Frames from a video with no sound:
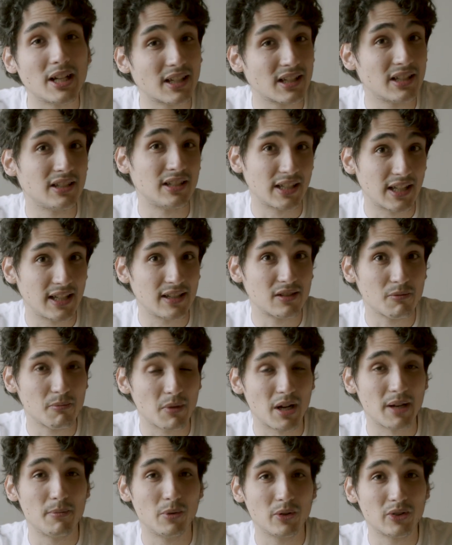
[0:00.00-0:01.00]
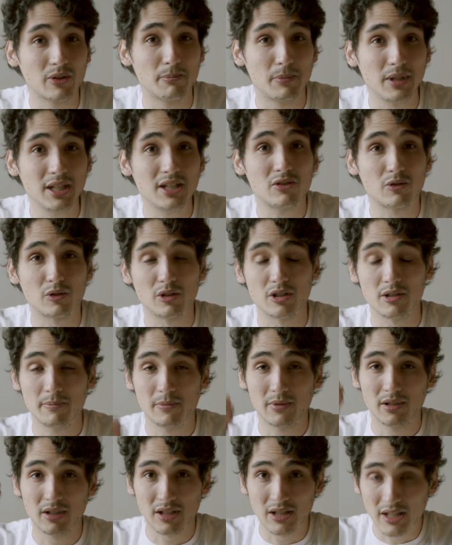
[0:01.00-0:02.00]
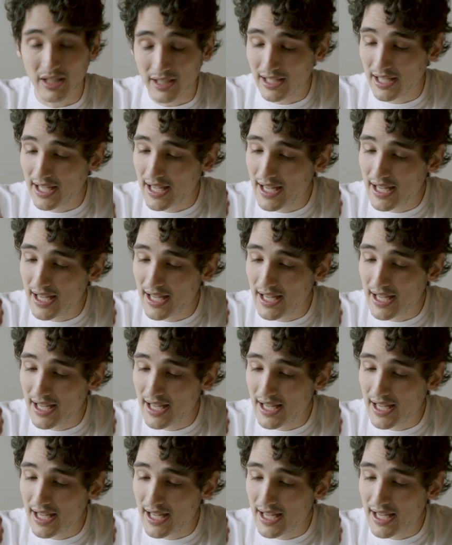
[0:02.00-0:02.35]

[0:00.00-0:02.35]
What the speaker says: in the case of my Mozambique trip, and like